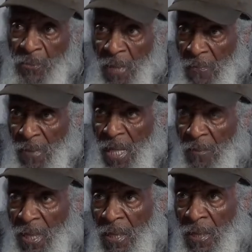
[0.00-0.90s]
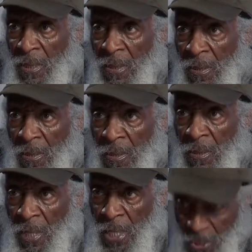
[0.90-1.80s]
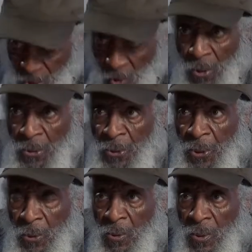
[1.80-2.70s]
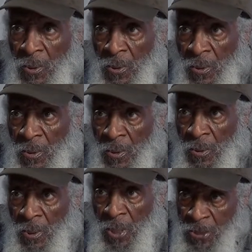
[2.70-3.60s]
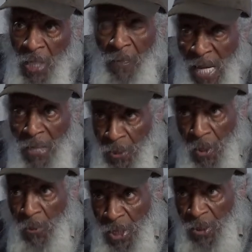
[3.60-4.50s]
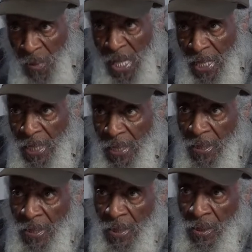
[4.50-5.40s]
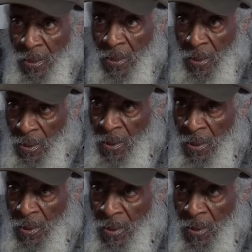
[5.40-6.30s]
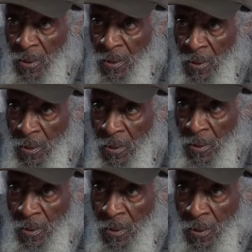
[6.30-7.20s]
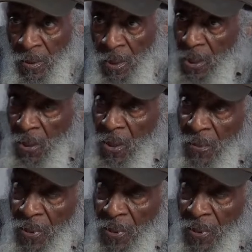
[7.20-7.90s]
is my mama. And yours too. Except I know it's mine. That's all